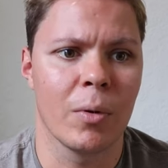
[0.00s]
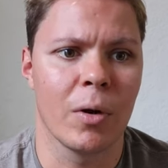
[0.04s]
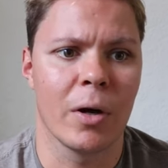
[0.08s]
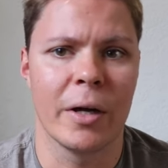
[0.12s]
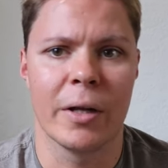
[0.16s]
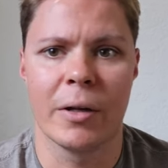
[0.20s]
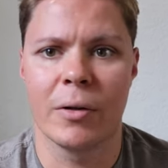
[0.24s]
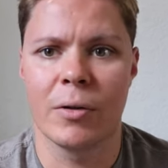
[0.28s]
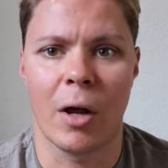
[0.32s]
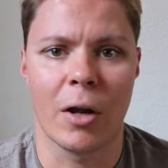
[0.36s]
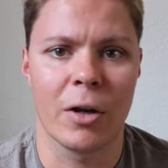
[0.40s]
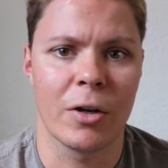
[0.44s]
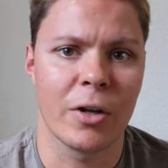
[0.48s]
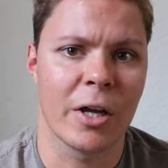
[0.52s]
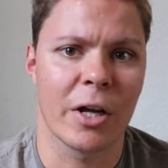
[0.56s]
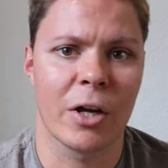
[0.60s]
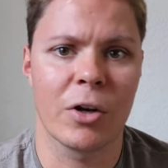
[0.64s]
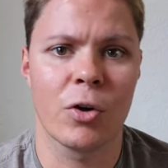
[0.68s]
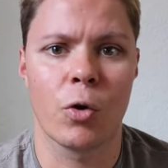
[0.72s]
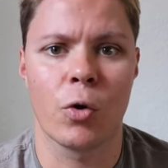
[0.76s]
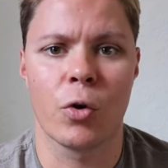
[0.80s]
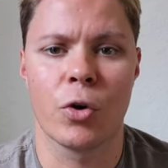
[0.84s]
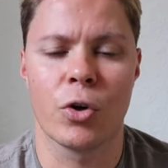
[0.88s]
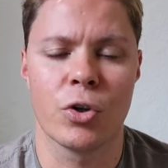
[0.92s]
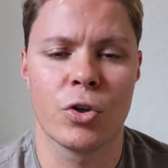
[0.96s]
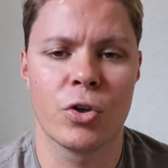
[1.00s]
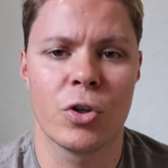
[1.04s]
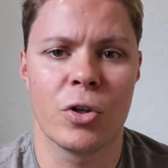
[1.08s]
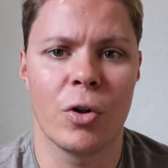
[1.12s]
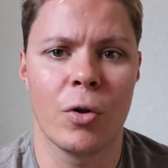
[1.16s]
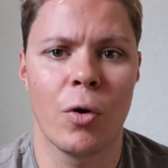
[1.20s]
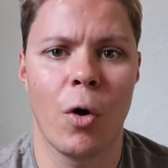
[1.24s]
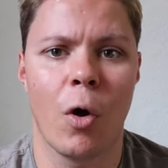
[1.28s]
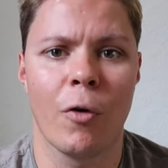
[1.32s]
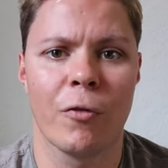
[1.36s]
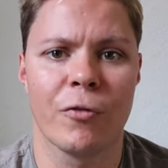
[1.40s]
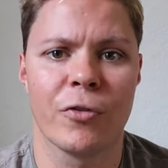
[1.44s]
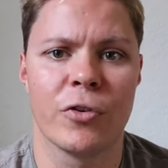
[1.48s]
Like, they're not going
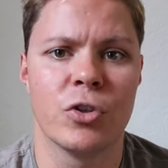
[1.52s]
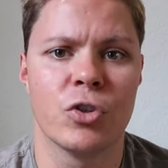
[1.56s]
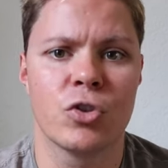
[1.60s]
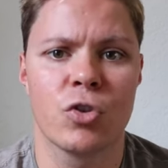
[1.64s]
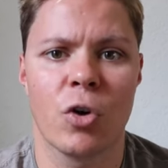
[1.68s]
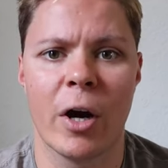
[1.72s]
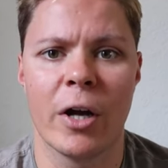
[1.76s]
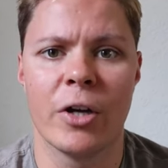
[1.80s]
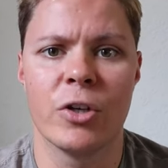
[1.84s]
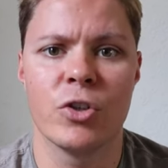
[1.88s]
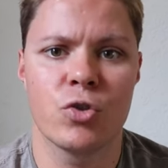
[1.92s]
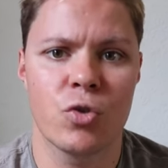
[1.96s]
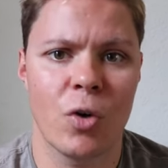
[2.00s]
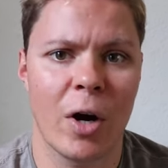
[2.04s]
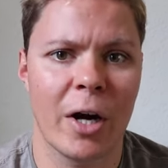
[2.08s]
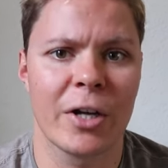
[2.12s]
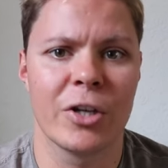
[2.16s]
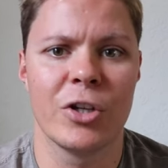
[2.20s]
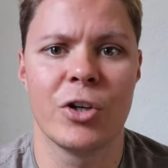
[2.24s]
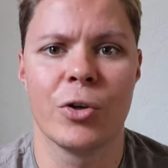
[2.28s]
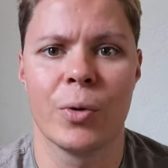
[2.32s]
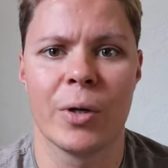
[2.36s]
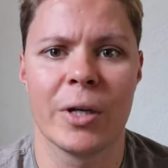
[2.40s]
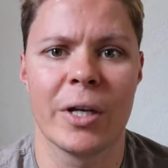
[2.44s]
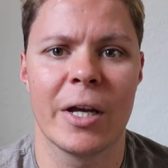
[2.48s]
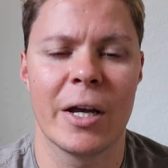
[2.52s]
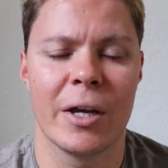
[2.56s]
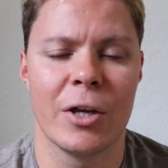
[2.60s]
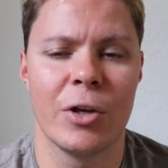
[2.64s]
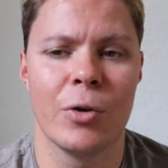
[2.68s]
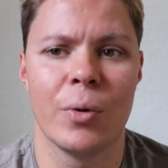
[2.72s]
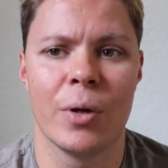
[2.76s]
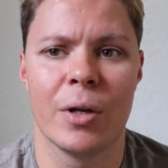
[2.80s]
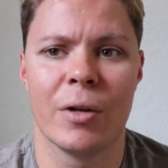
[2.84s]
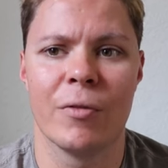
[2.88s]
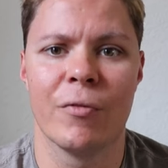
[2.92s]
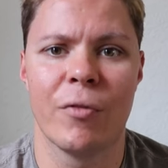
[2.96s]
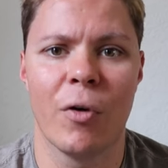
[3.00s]
to often try and drag you and get
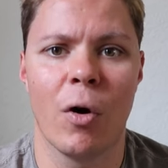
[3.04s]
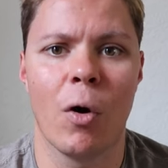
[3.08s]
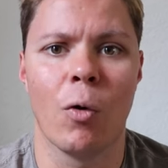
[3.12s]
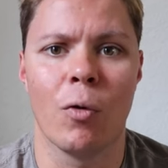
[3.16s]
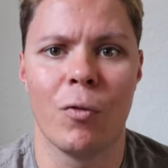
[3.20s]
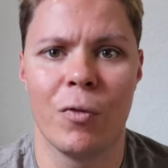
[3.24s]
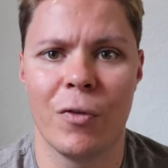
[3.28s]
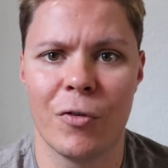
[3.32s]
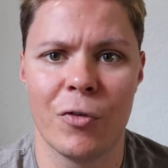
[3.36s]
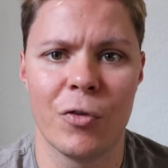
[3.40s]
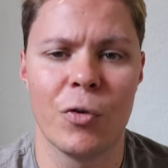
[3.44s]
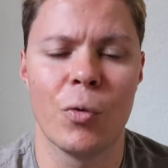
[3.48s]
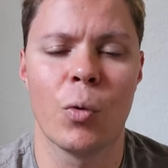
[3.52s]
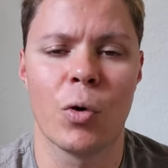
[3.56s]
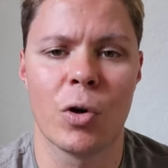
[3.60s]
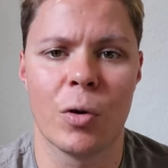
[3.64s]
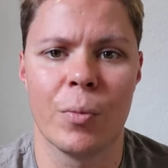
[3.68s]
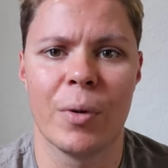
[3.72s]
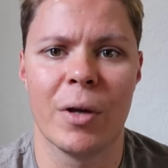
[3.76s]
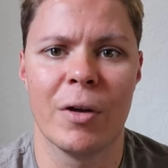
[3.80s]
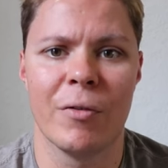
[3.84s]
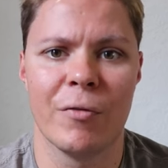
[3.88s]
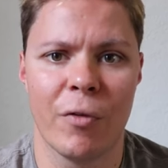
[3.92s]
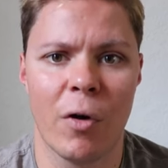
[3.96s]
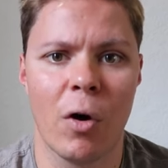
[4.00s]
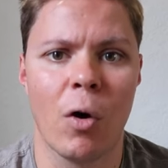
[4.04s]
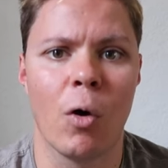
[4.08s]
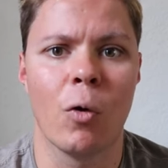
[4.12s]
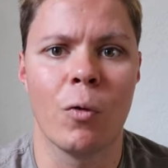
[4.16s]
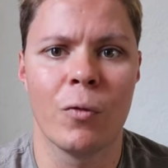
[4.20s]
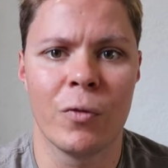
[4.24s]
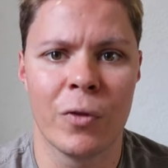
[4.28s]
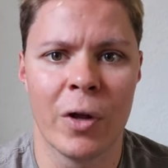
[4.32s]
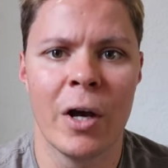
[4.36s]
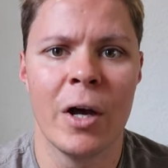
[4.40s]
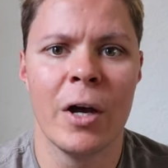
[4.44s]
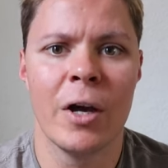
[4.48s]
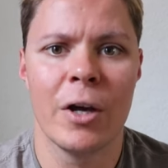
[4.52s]
you in involved. If you want to be
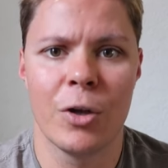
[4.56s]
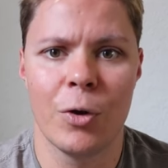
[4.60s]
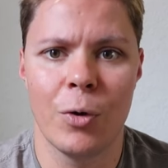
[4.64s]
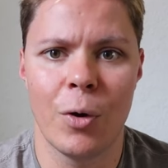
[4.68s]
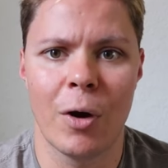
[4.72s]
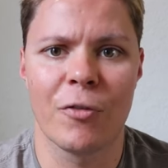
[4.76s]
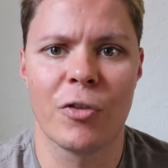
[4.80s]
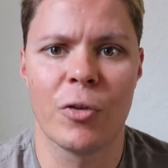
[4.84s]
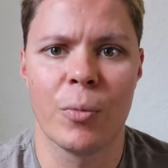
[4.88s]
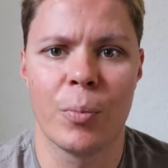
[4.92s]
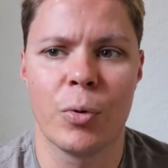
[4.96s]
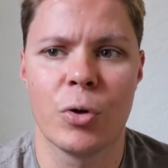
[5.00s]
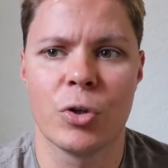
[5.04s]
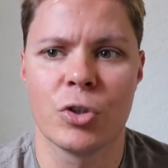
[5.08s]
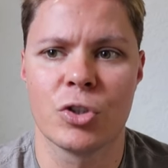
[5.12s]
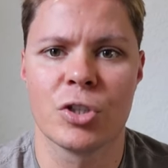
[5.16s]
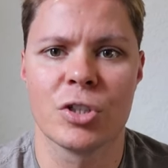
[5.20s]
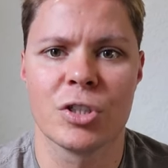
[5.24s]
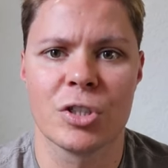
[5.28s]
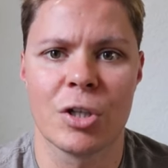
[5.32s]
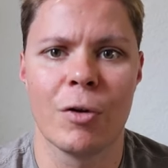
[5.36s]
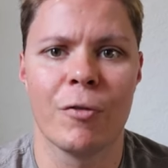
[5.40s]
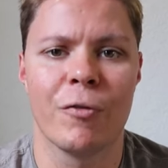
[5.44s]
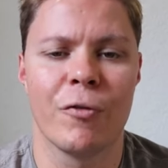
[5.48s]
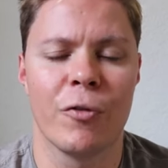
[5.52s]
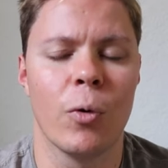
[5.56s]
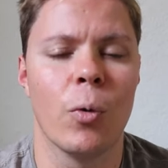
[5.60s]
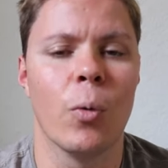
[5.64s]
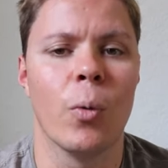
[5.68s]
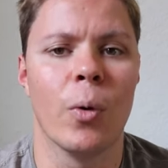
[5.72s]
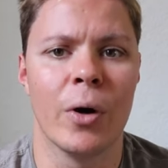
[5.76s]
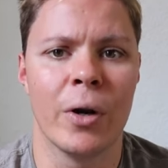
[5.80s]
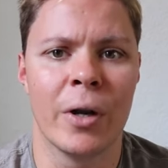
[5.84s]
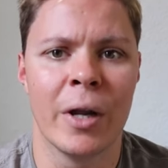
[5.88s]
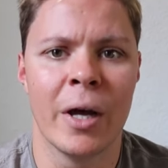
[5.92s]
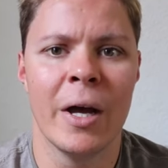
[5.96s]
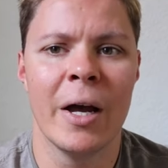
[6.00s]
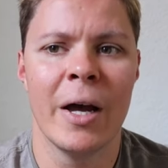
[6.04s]
involved, you have to push yourself
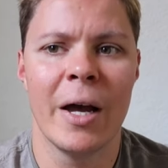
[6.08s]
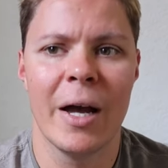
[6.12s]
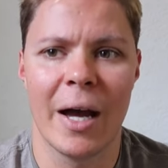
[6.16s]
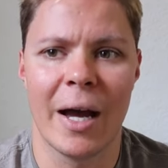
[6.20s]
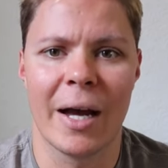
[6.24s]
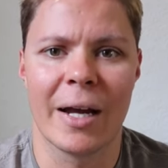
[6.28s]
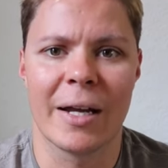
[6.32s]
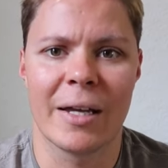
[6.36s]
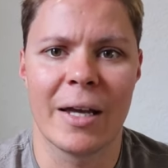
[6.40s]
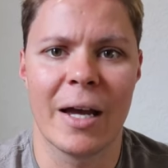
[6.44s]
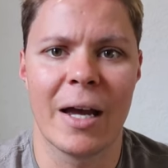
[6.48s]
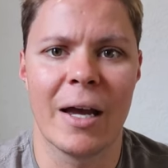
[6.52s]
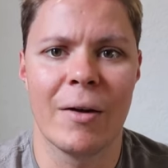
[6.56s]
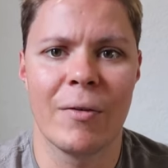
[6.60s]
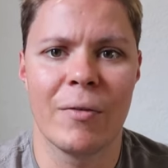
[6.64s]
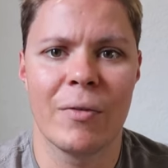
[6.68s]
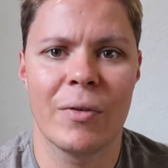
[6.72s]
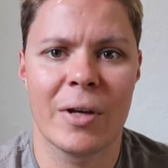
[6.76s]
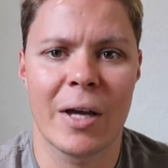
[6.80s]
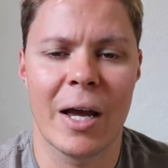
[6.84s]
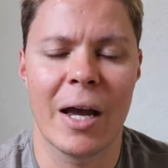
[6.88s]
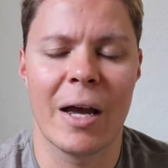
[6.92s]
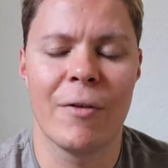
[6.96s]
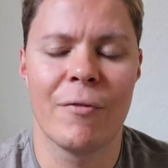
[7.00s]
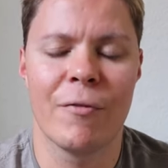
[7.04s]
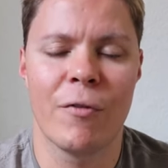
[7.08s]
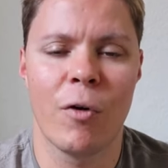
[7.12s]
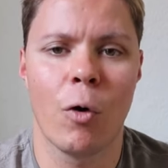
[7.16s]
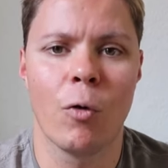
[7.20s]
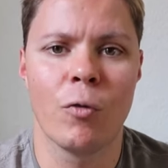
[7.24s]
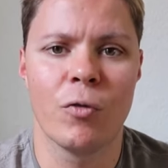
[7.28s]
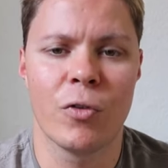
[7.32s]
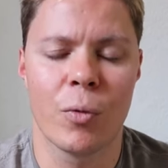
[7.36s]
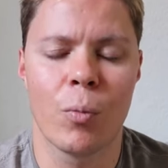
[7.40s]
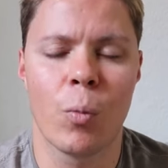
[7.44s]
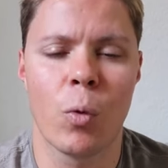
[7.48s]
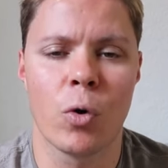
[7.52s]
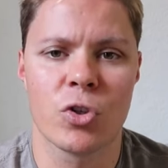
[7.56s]
forward and get get
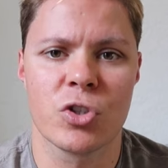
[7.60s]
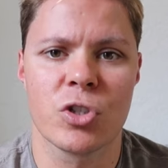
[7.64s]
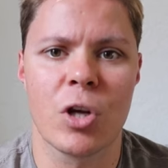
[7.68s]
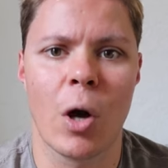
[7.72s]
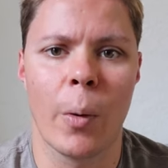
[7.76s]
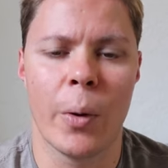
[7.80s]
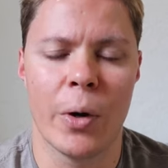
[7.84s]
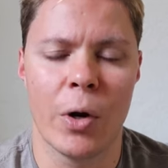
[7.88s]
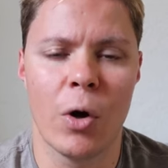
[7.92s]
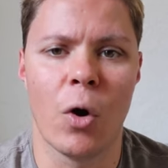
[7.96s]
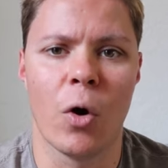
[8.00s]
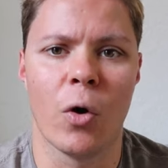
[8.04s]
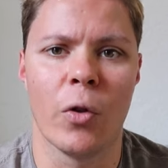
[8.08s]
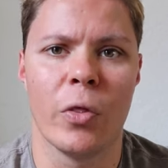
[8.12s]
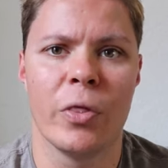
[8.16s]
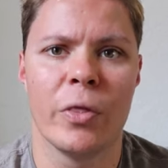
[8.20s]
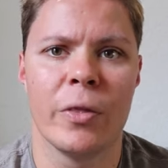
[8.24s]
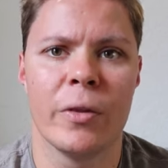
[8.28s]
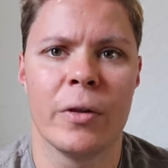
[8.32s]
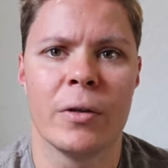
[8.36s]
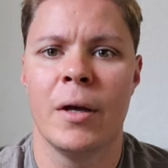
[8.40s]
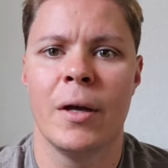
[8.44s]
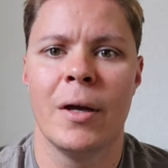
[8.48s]
involved in what's going on.